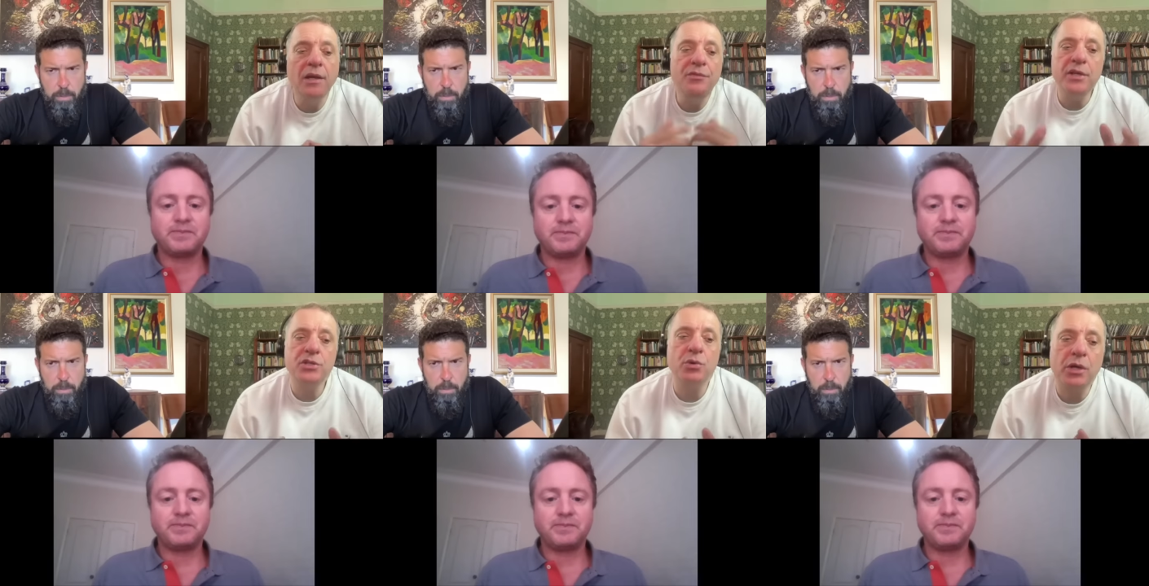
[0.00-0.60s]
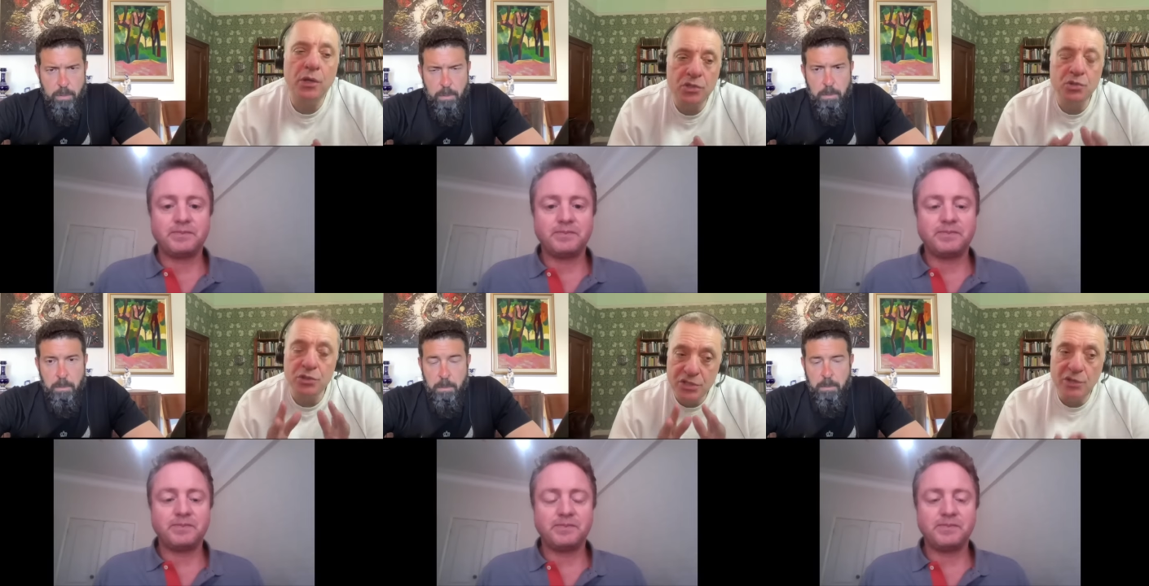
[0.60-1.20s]
Speaker 1: veer
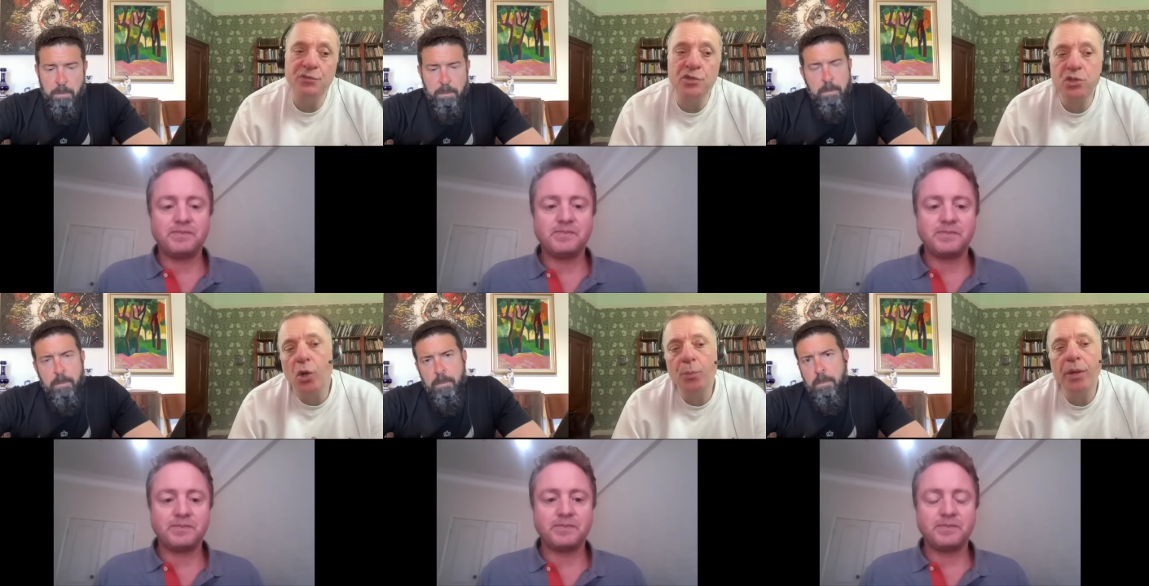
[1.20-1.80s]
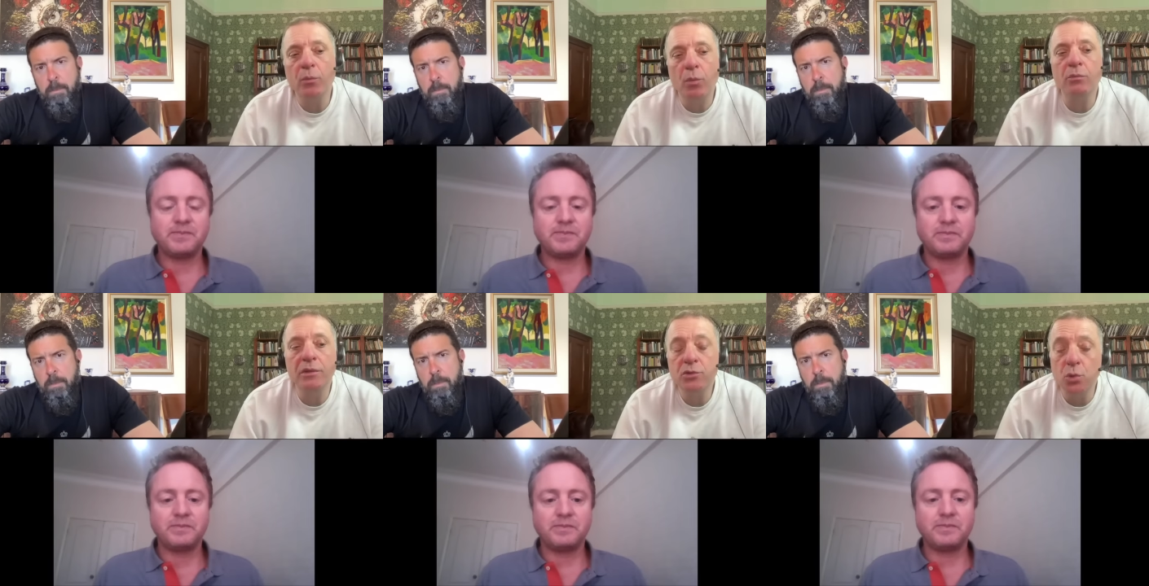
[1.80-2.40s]
to a different topic,
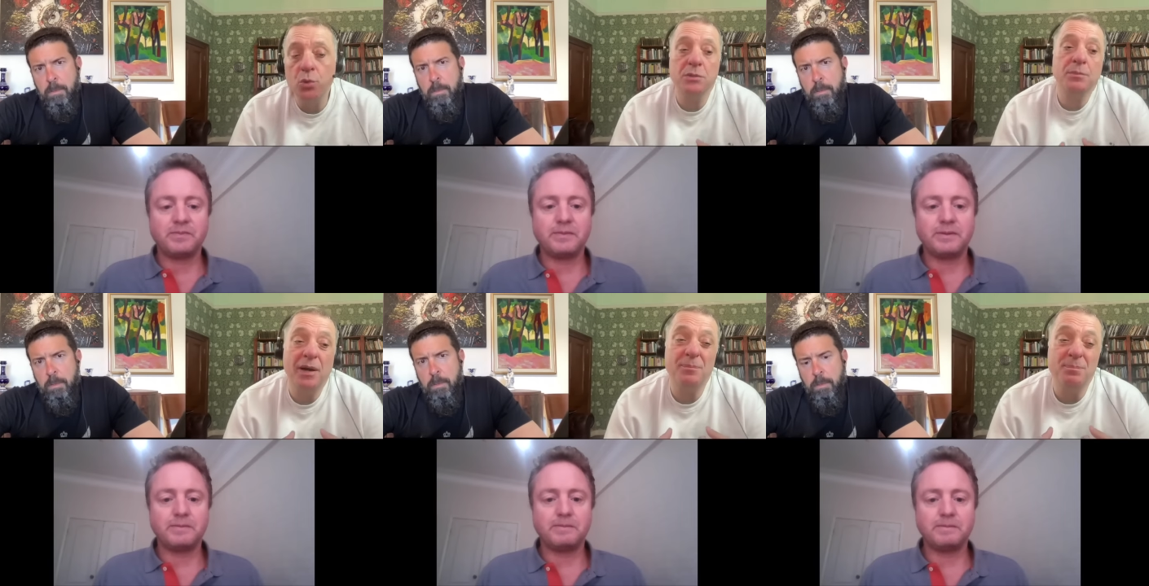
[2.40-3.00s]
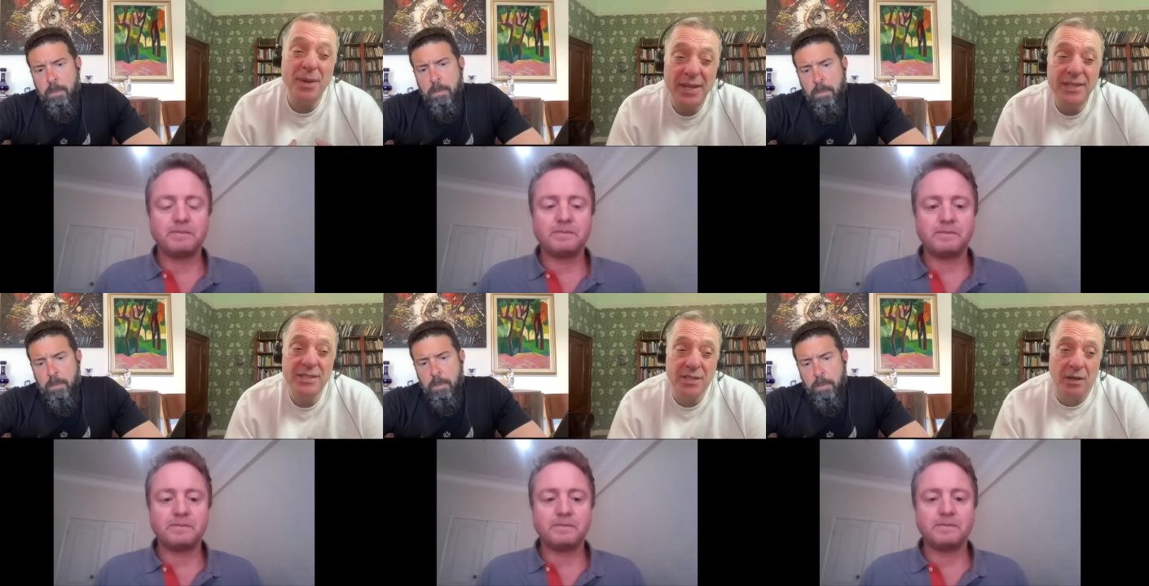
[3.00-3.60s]
one we've talked about
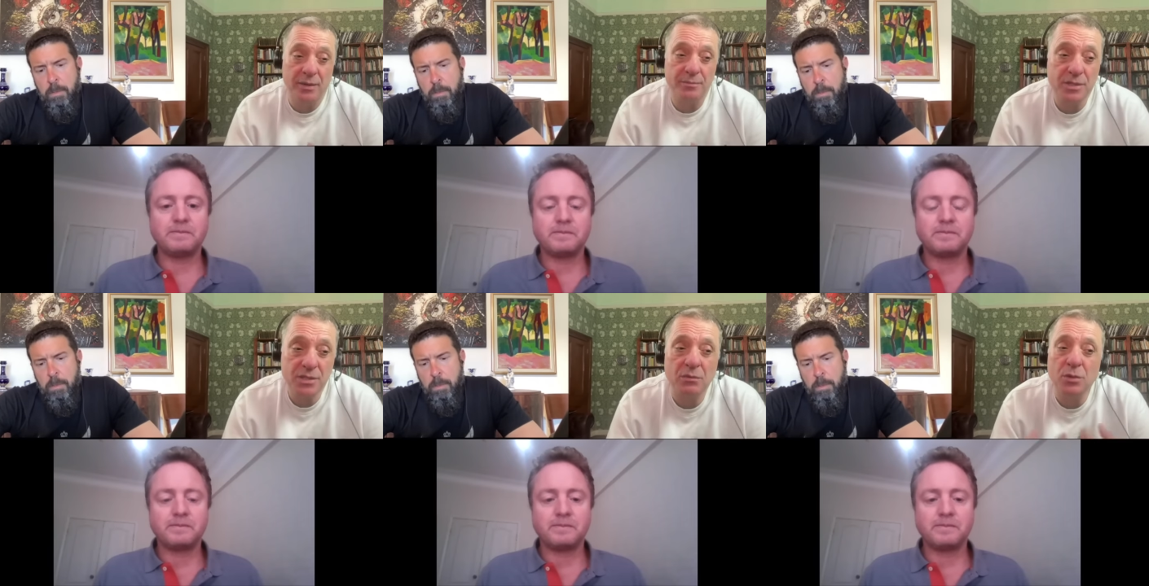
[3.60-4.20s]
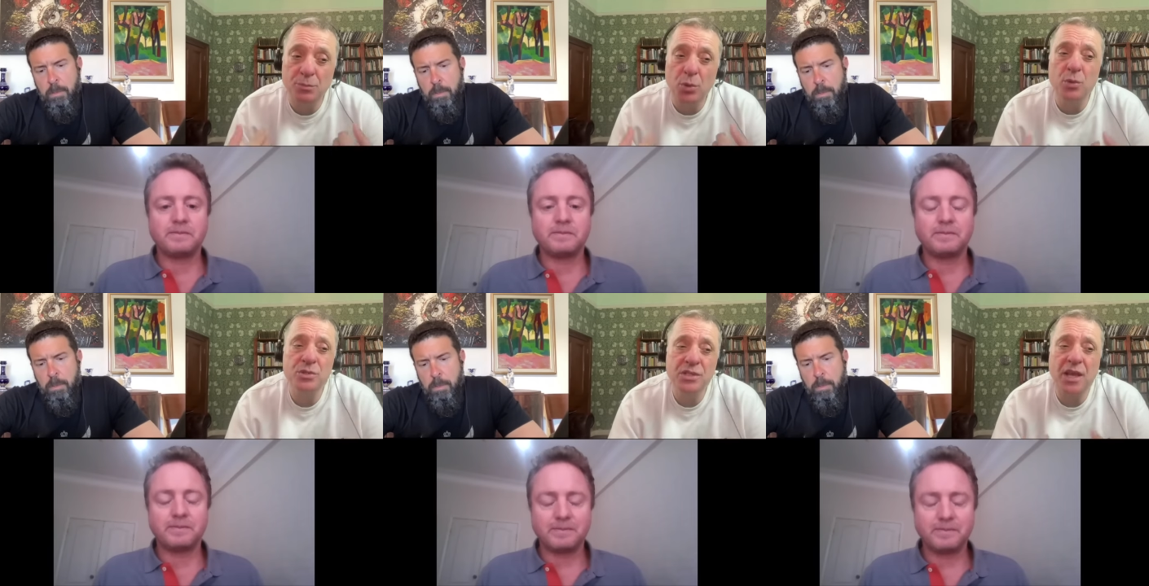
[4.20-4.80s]
many times?
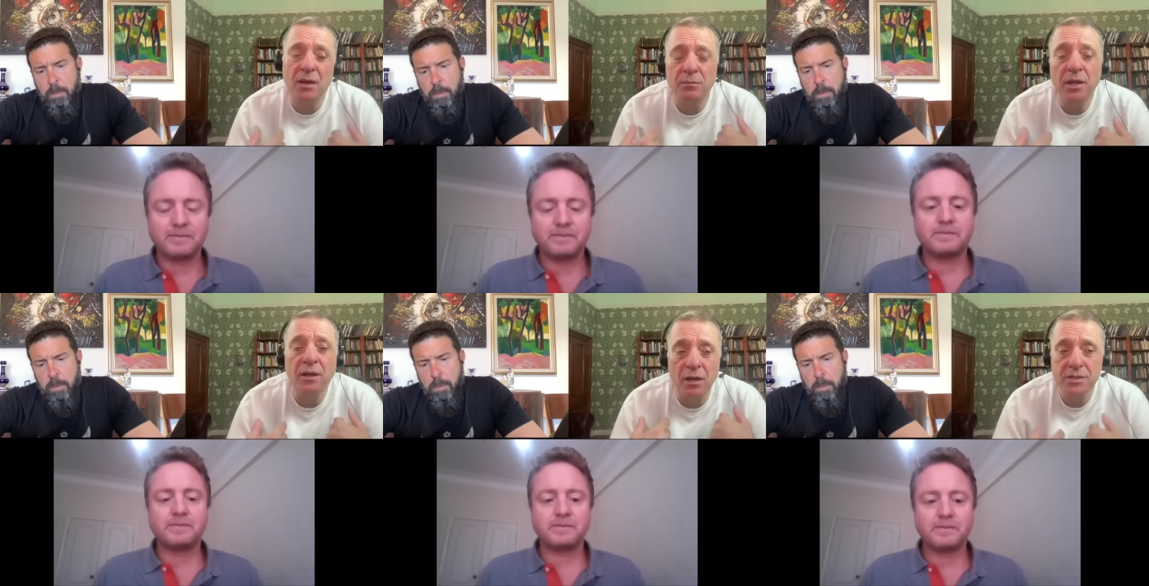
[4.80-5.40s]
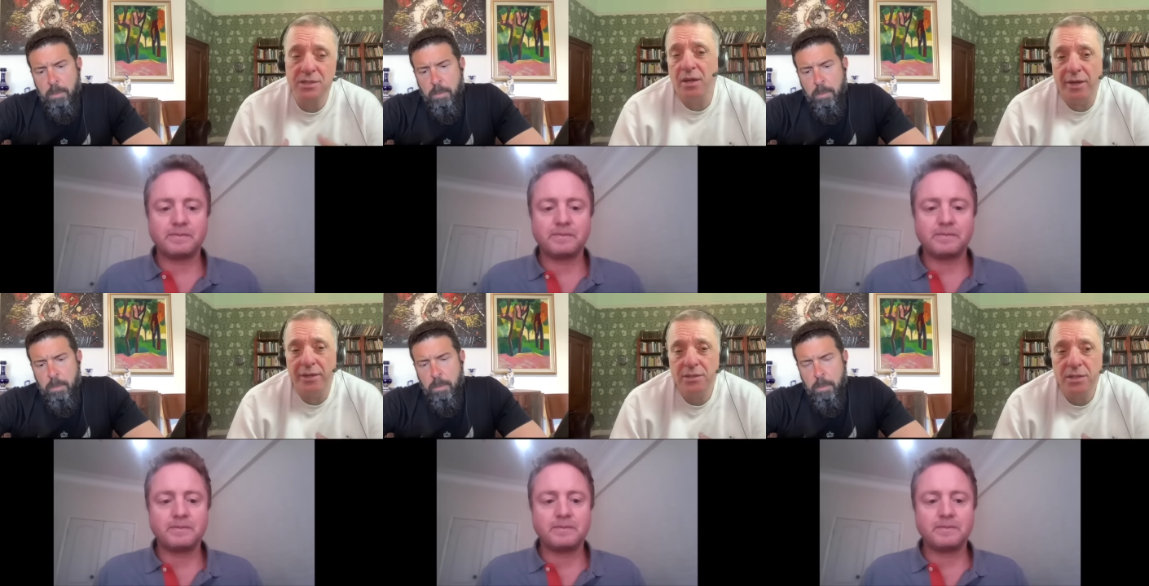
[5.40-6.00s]
Reports came in last
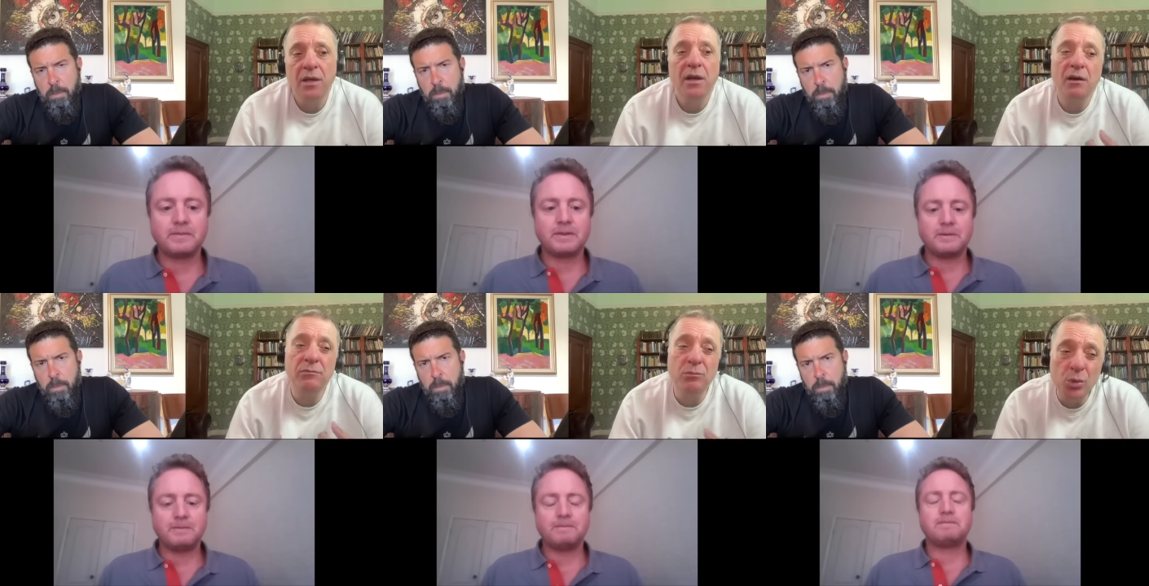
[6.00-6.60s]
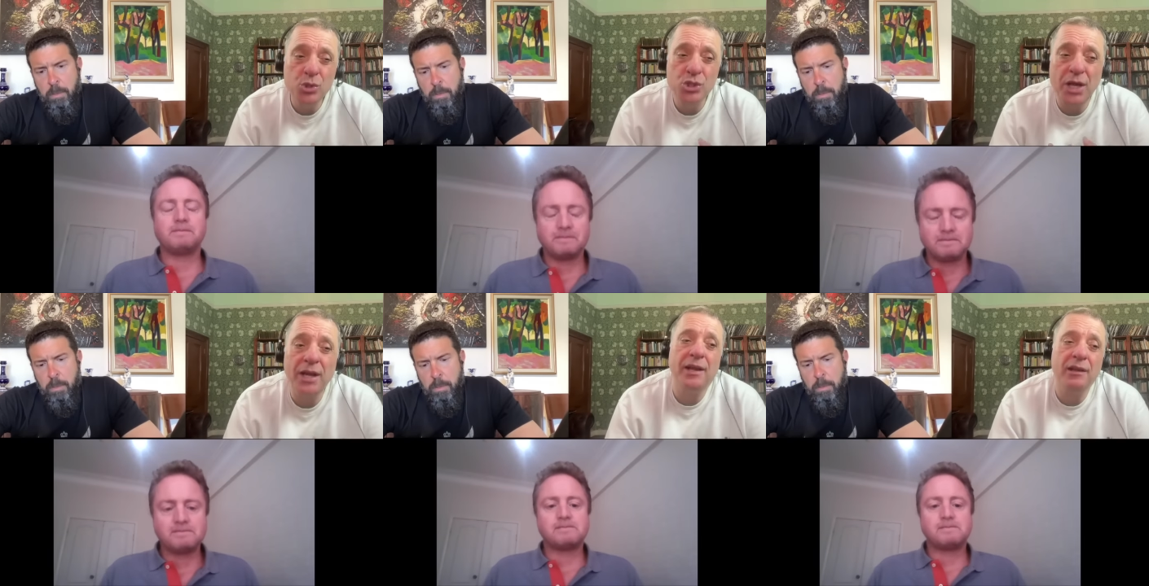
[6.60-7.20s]
night of more
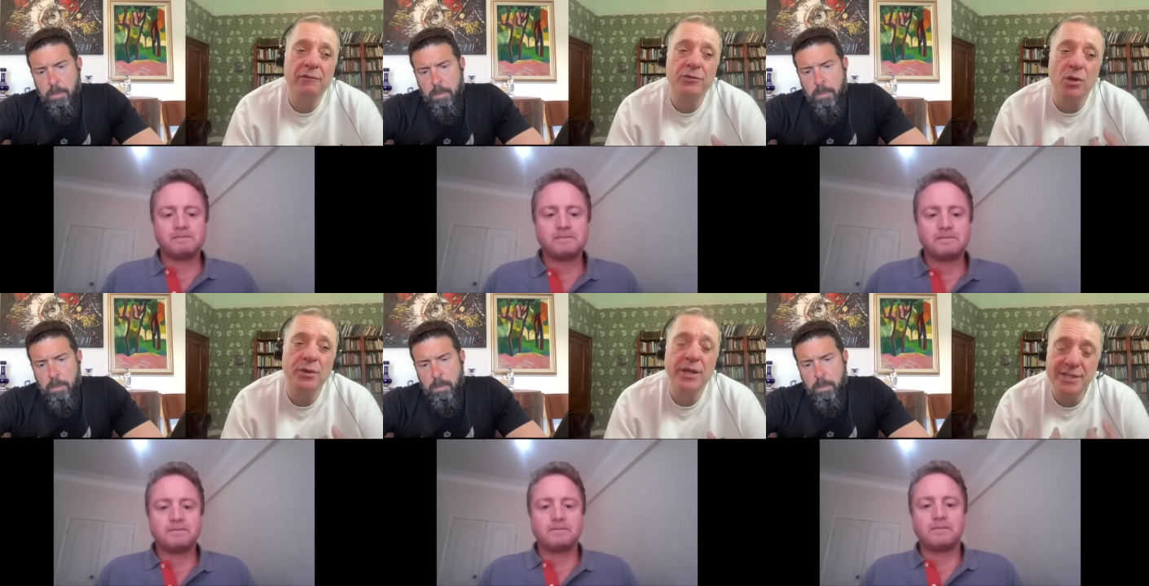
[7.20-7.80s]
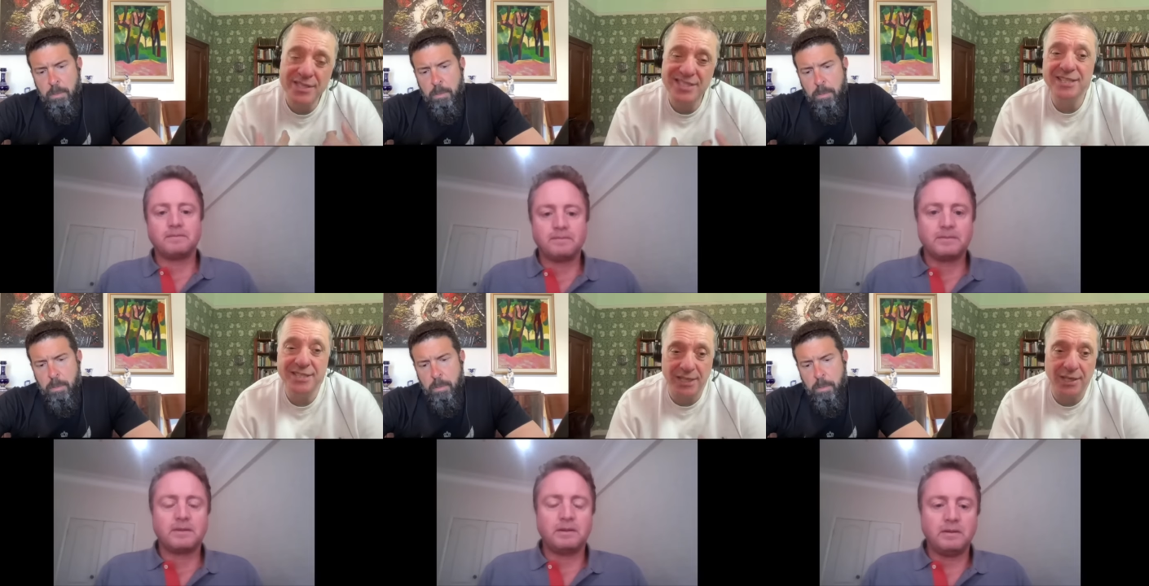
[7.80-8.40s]
shelling of Donetsk
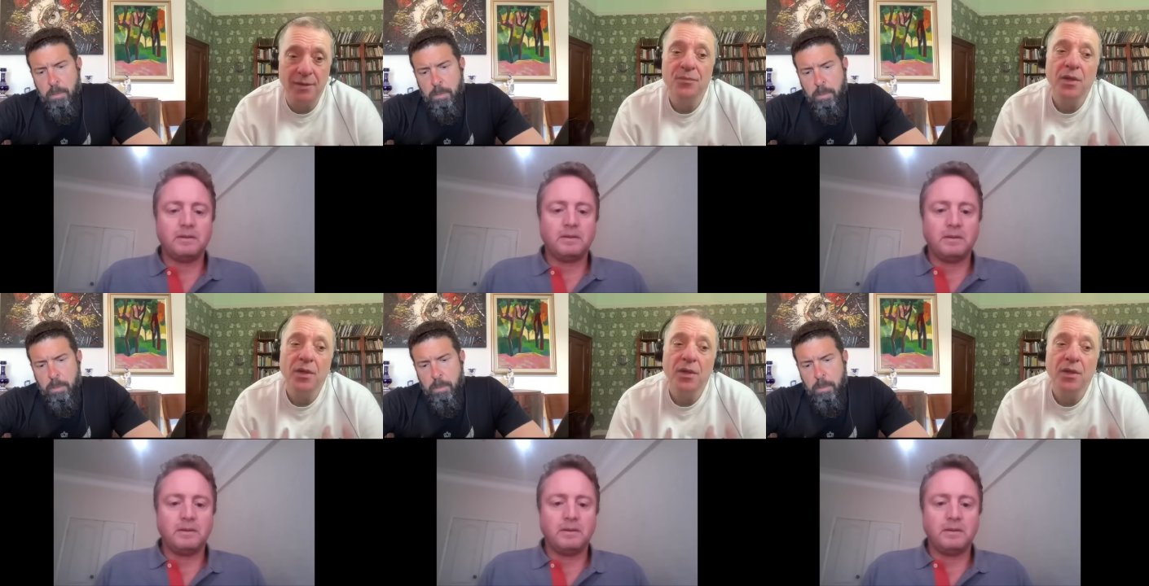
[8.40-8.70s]
City.